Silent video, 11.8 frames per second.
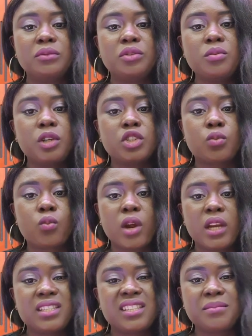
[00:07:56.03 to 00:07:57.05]
much
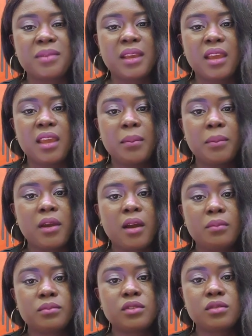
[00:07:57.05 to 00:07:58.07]
words. It
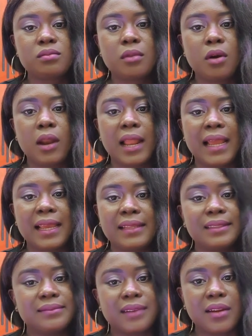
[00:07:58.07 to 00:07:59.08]
becomes more like
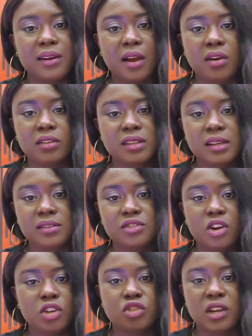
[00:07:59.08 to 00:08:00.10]
the regular
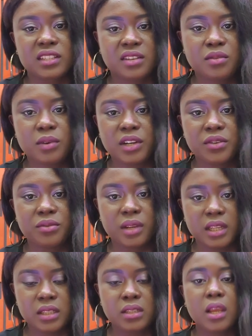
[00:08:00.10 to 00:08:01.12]
contracts that nobody reads.